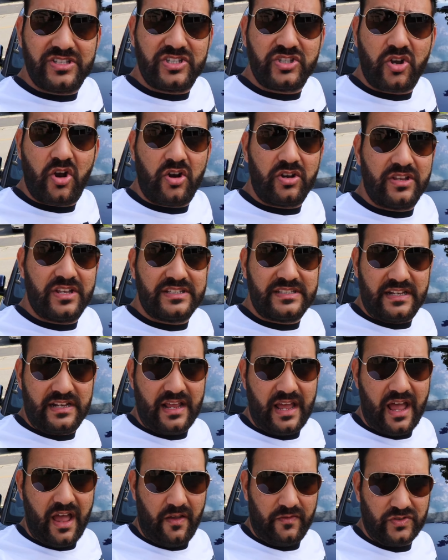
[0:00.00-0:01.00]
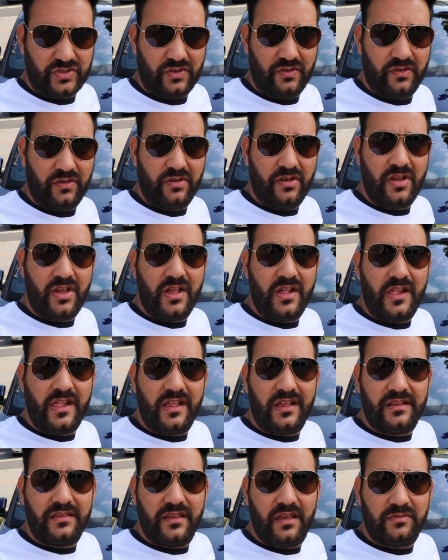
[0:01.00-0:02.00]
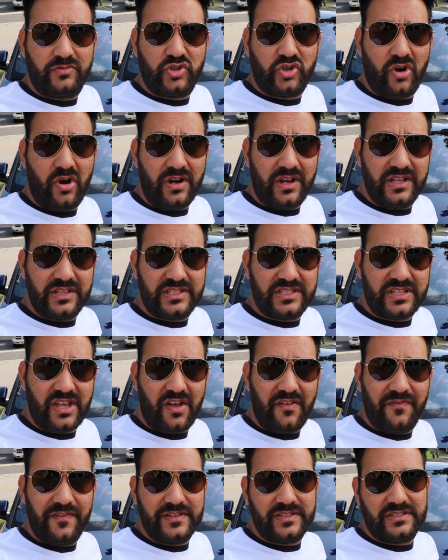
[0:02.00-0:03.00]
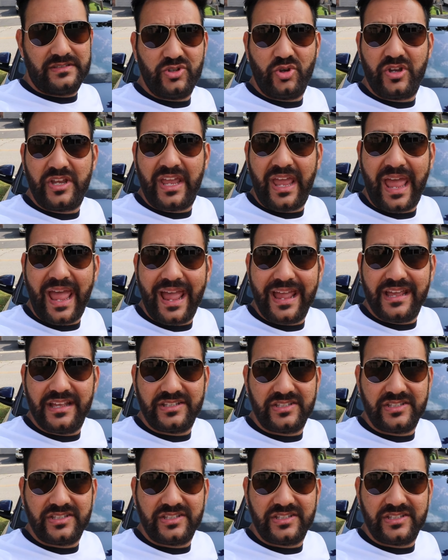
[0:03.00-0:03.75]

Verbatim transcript: This car doesn't have. So the trunk itself is it's okay.